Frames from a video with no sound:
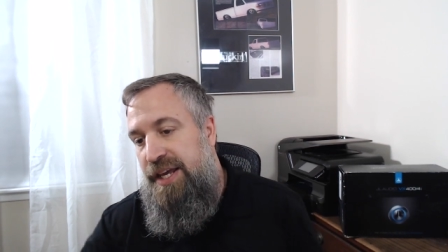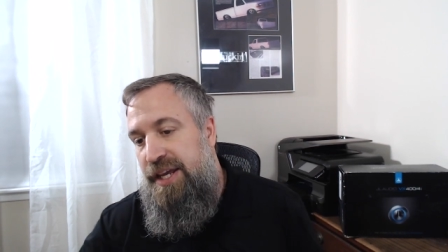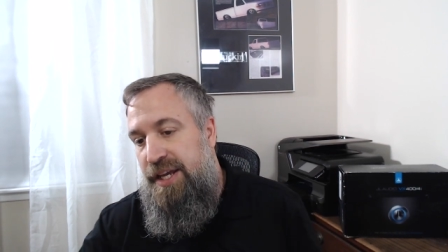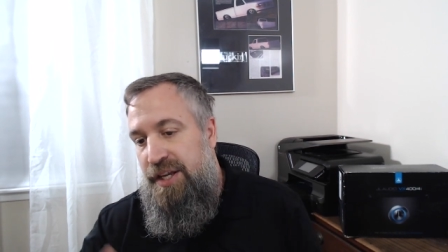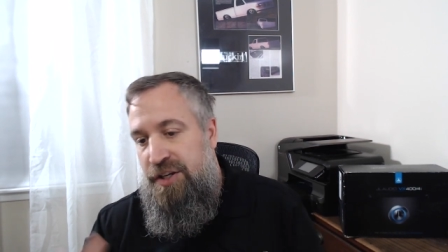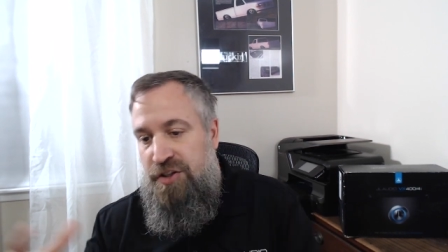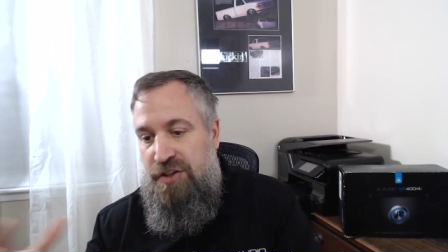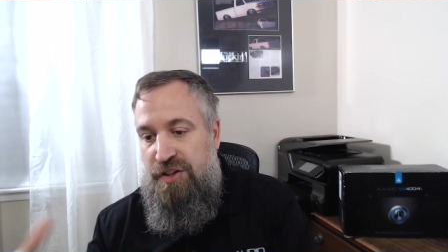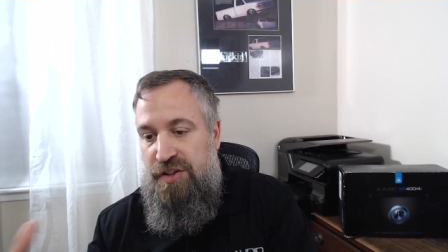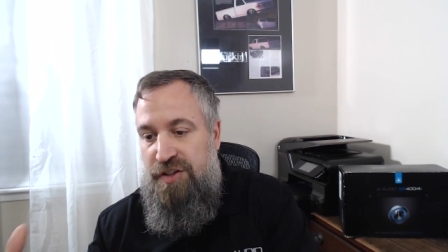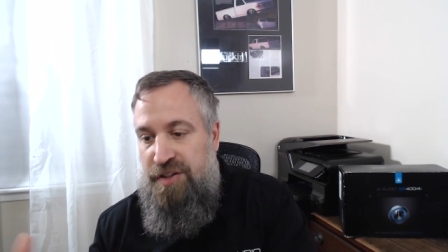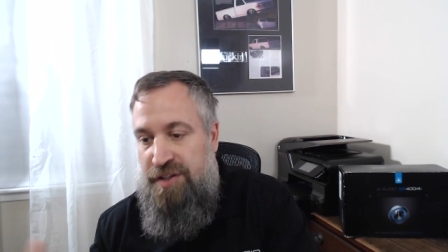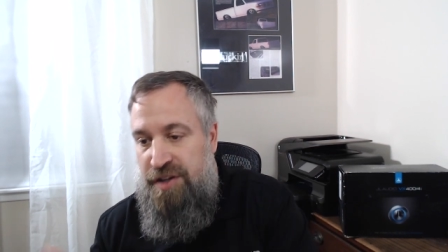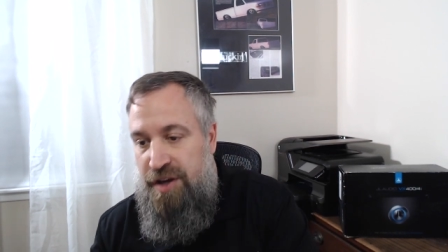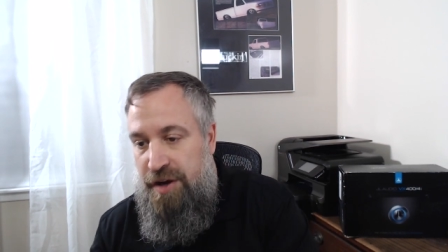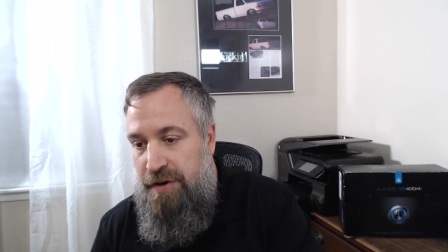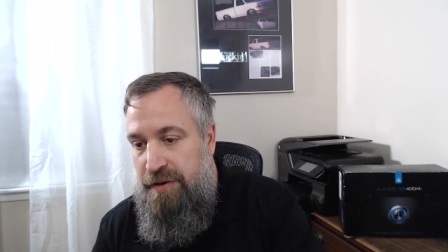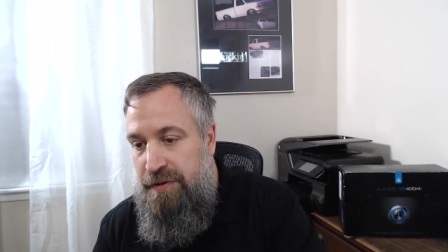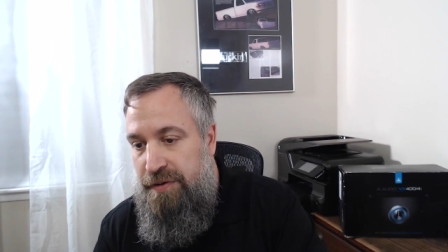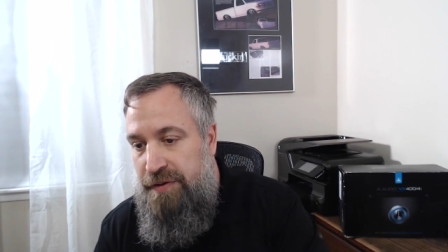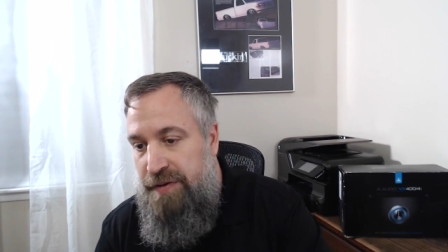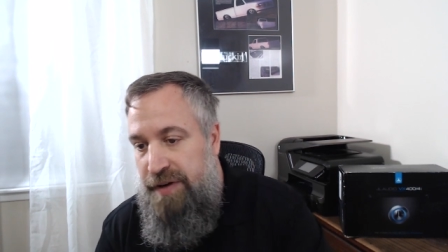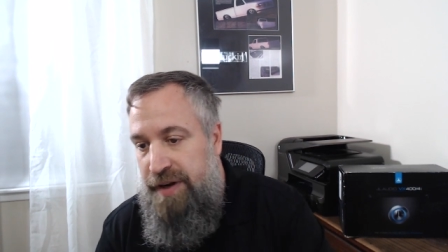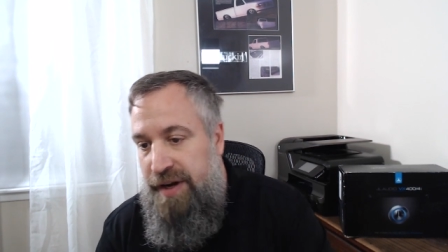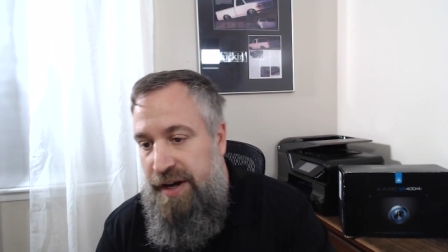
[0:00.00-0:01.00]
each
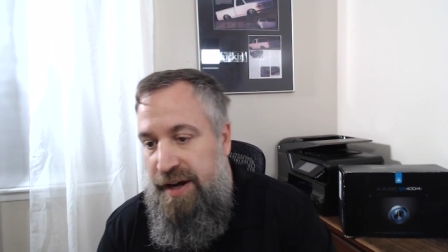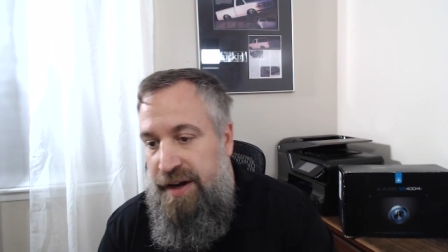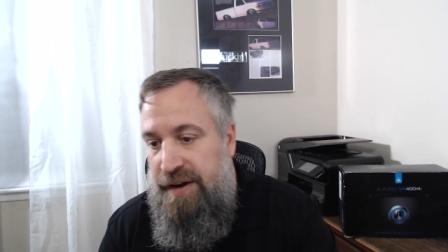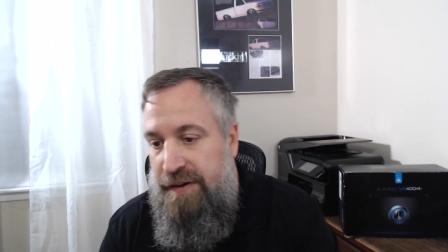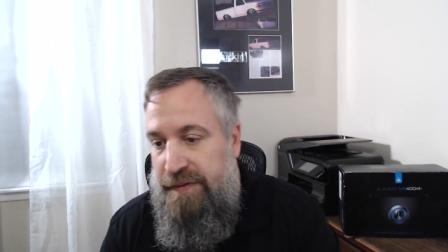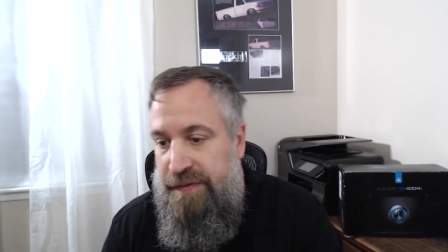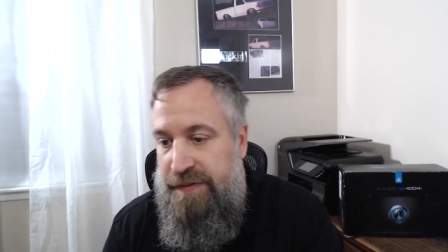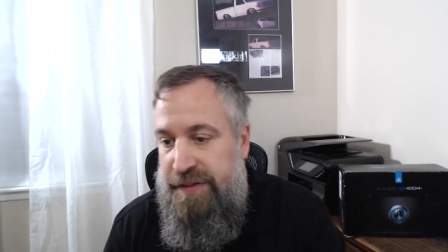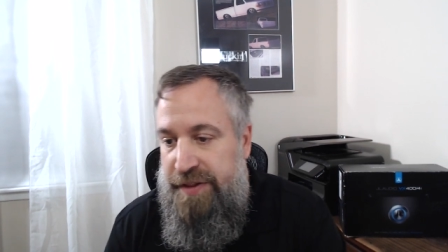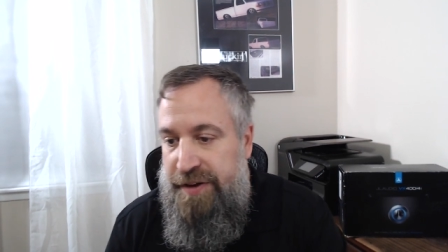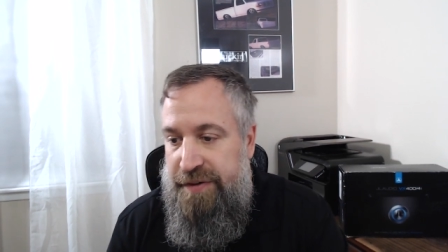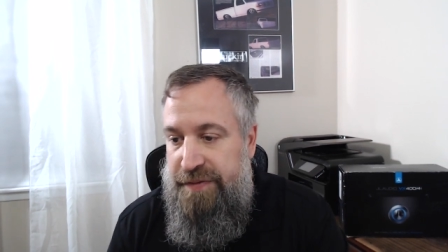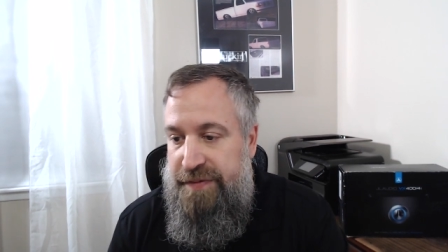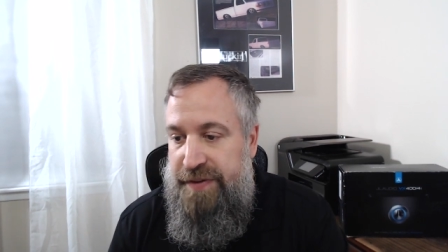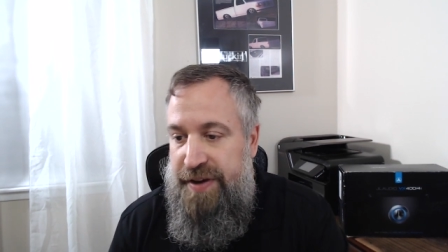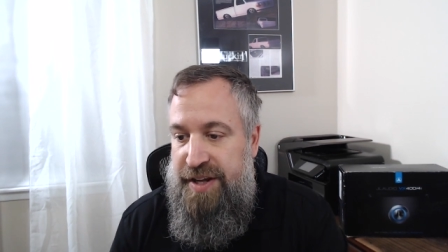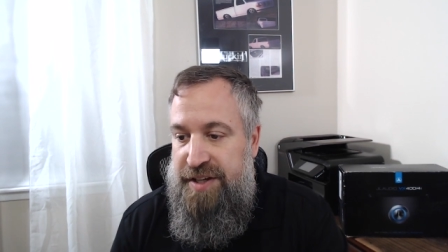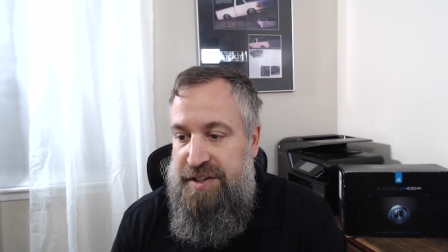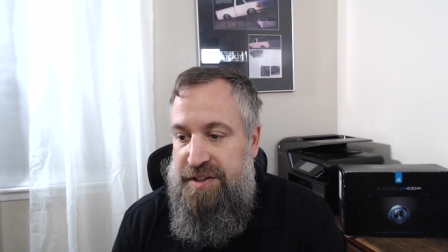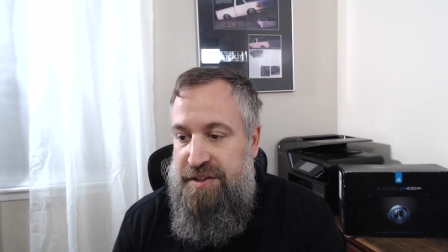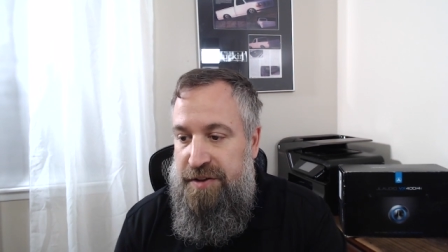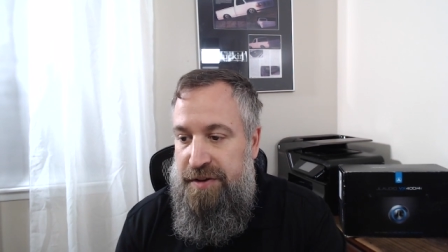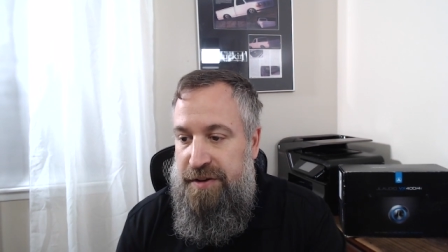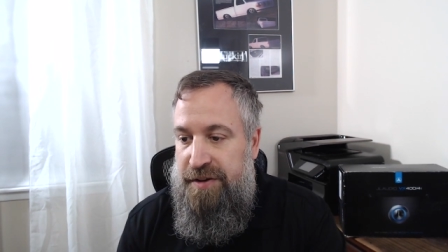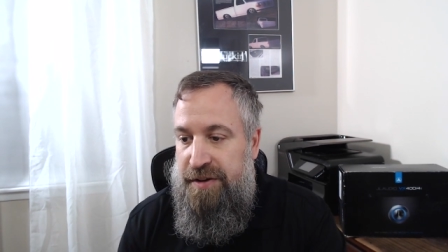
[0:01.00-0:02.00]
zone of their
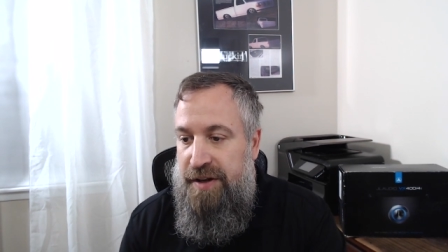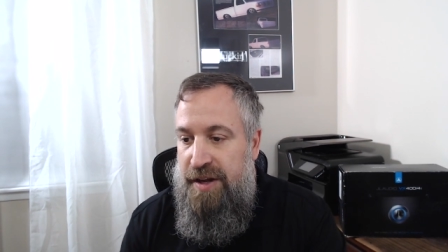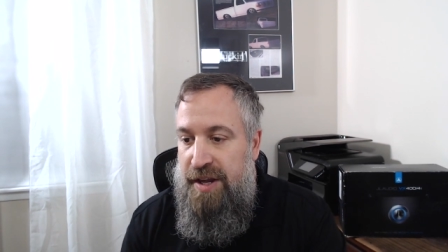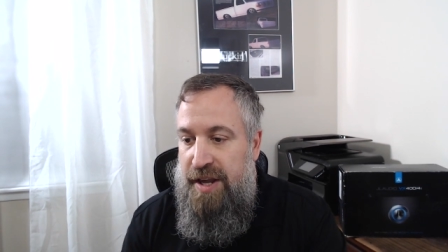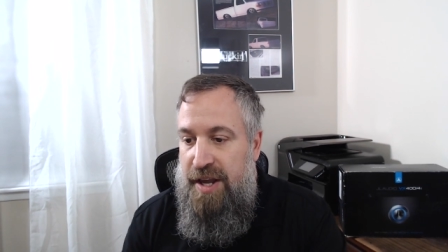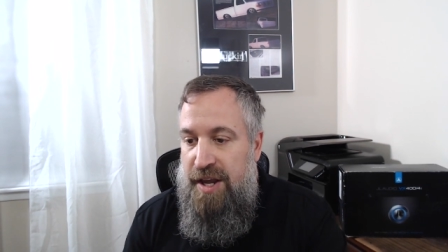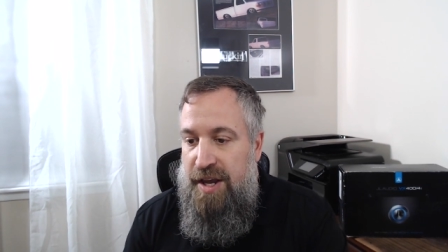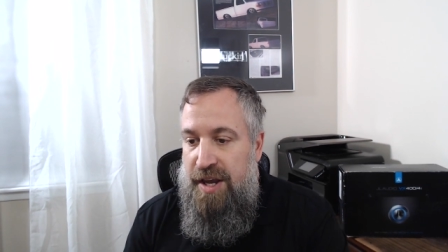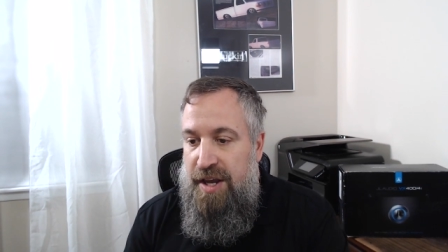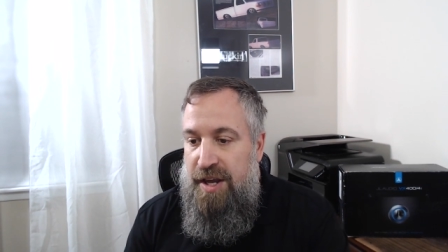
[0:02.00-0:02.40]
vessel.